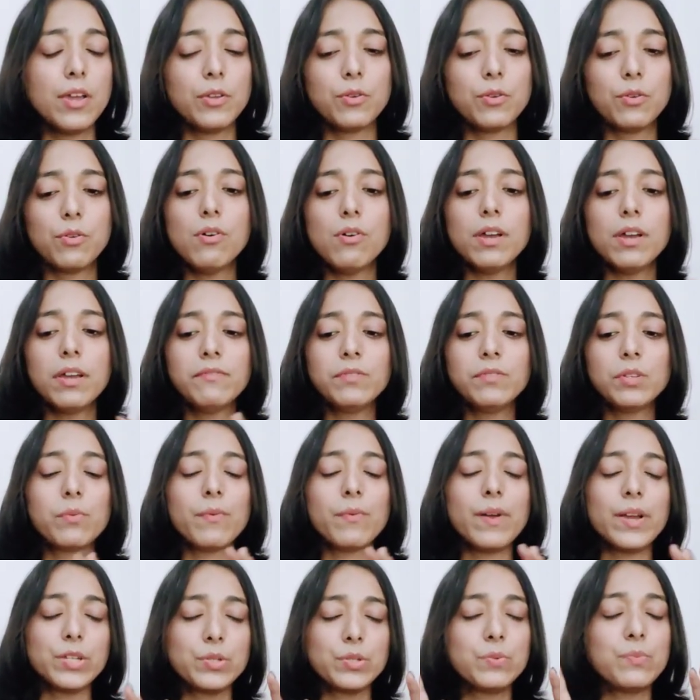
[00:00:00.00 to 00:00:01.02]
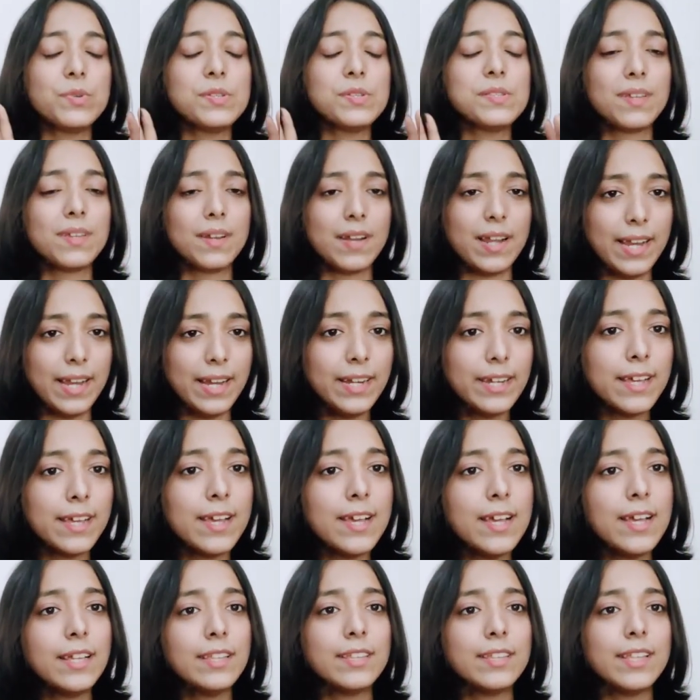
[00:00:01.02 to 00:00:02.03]
You know, if the question was right,
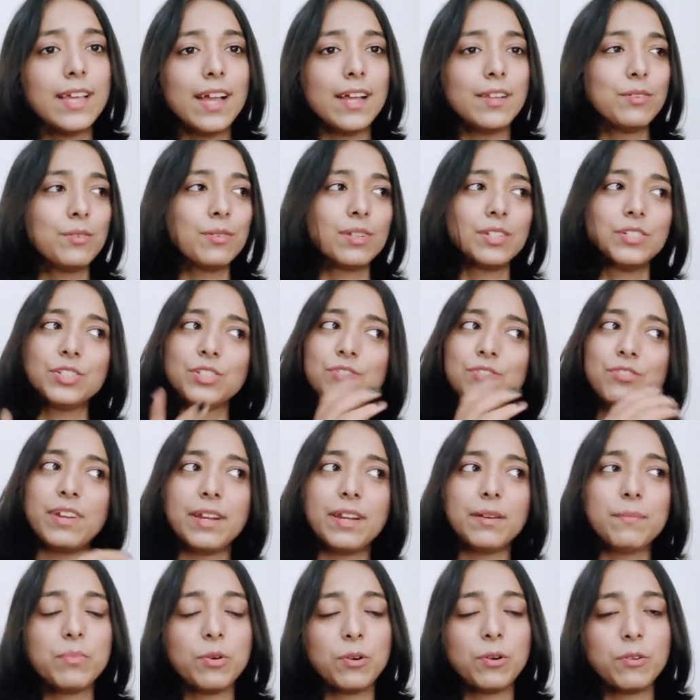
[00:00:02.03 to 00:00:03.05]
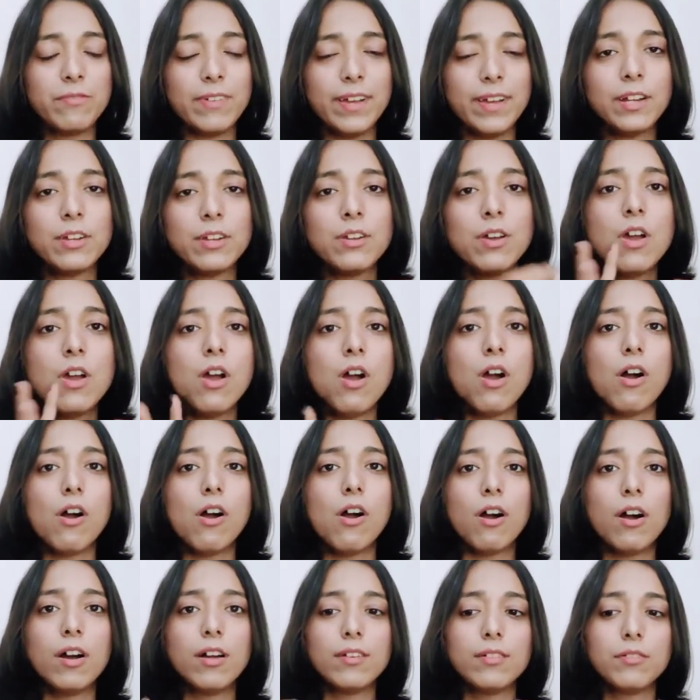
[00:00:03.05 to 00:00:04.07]
then you can just write perfect.
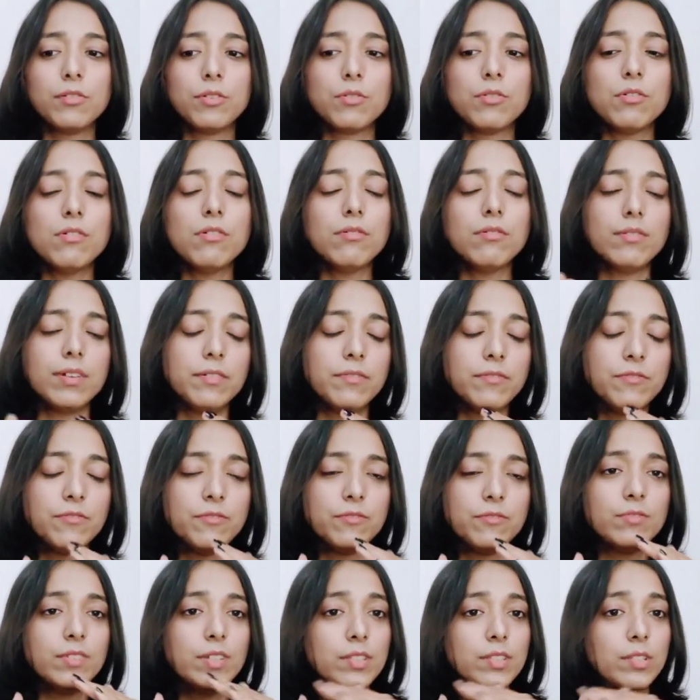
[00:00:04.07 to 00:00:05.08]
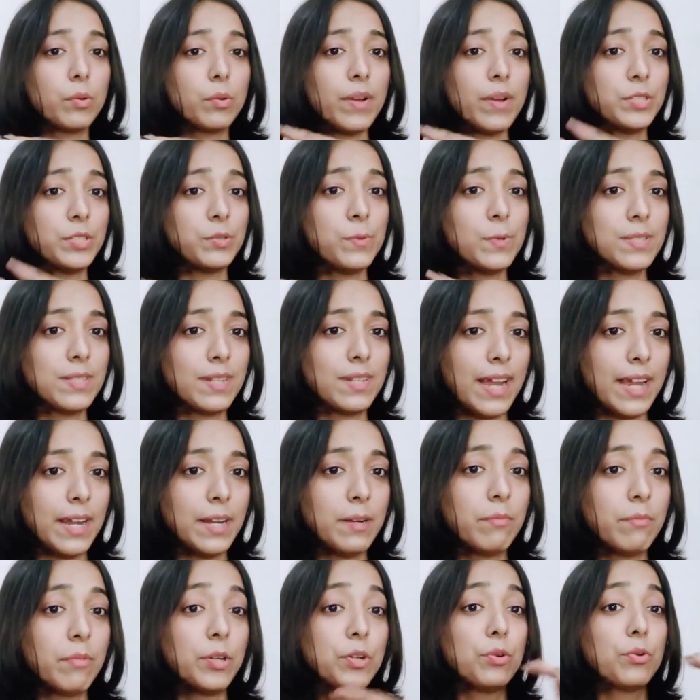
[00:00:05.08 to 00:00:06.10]
Or, you know, if the question was
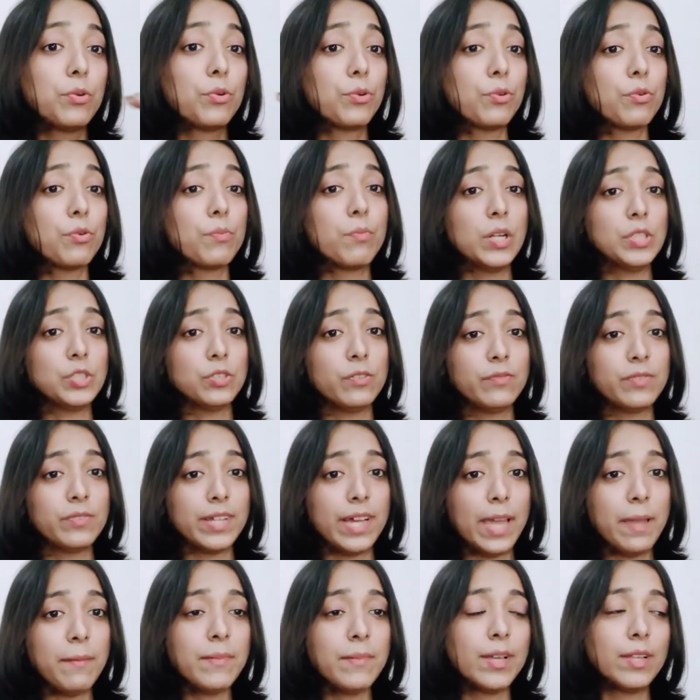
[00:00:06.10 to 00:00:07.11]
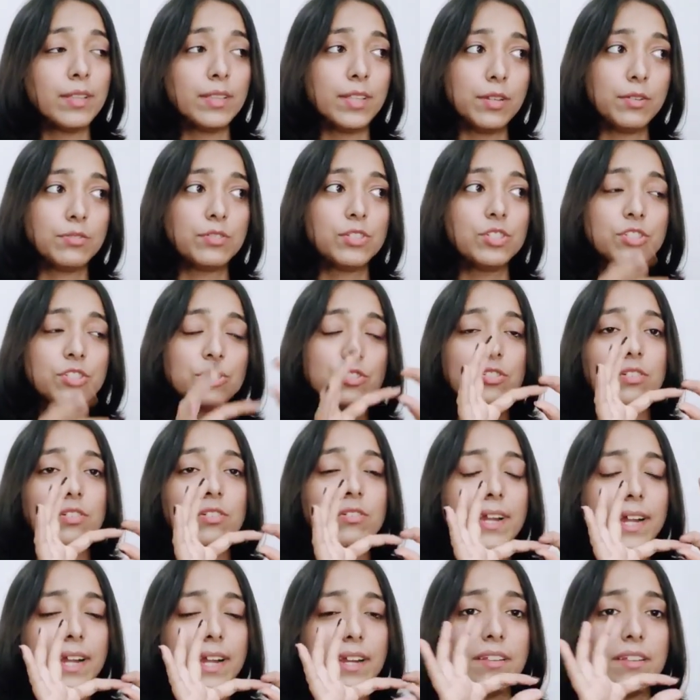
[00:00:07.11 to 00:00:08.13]
right, but you took much of time, then just
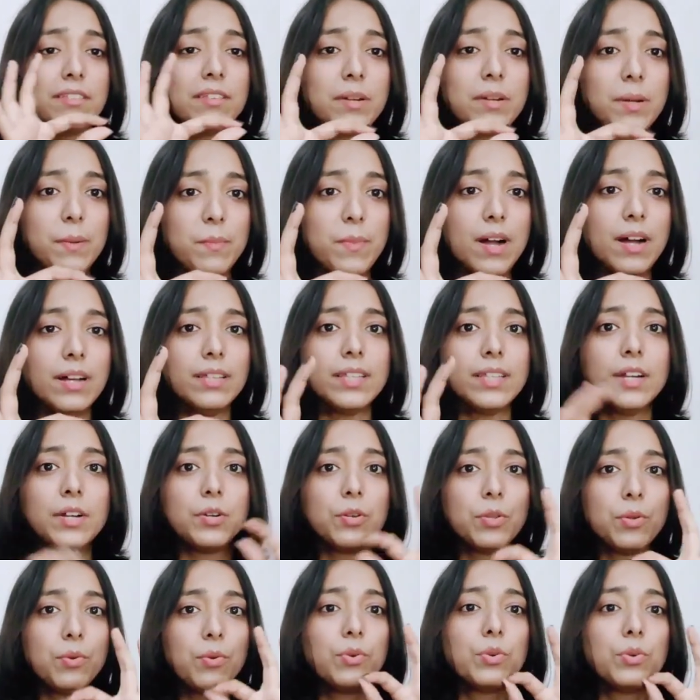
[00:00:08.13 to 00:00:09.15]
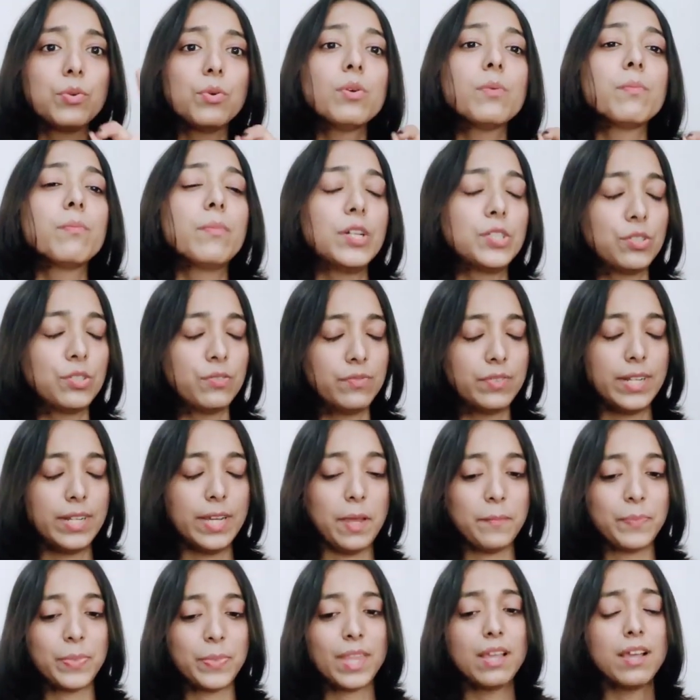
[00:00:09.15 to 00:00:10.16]
write in the remark that you took much of
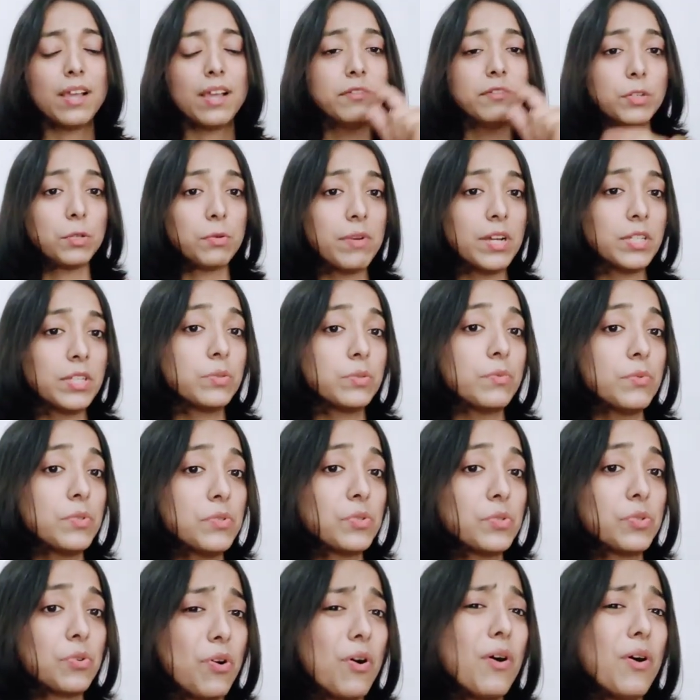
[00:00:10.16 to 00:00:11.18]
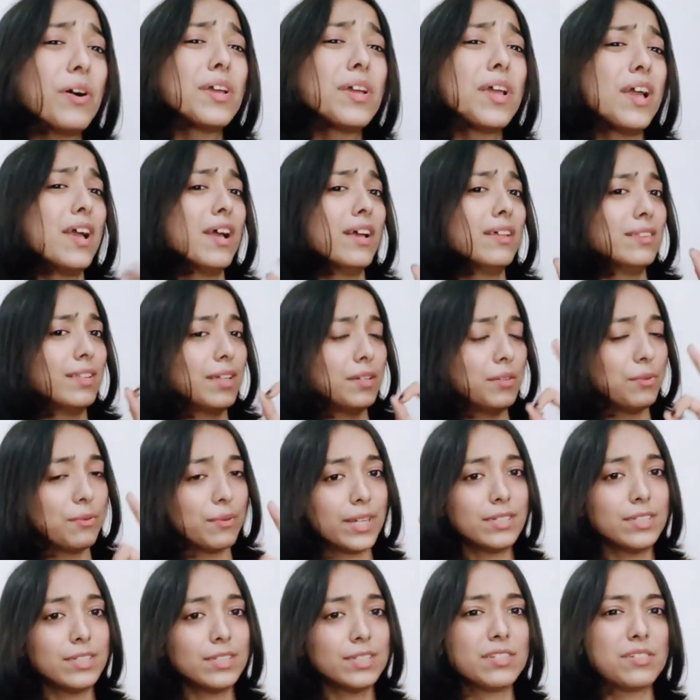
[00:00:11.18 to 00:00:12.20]
time. If the question was wrong, then you
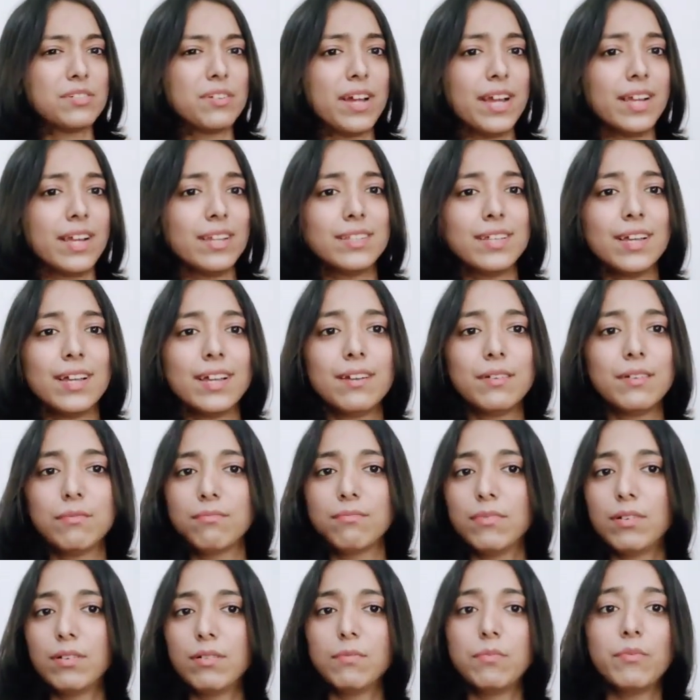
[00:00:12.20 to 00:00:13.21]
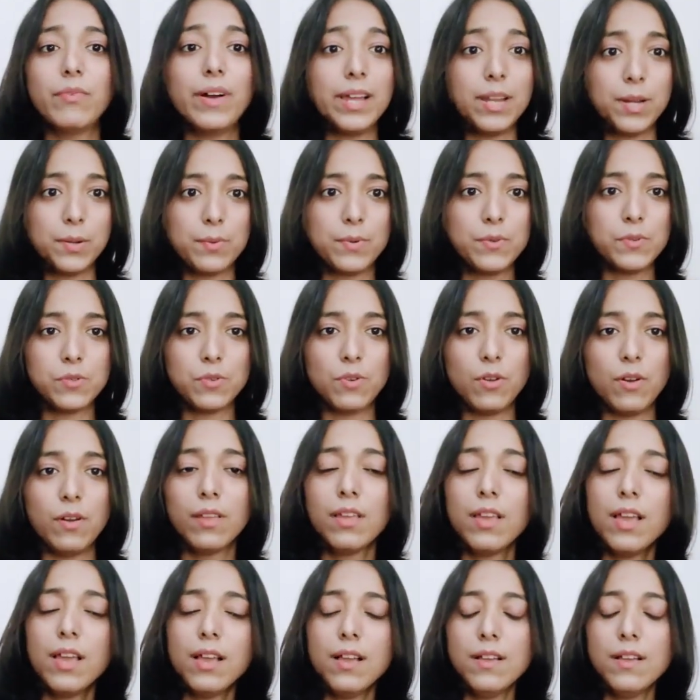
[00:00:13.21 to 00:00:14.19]
can just write there why it was wrong.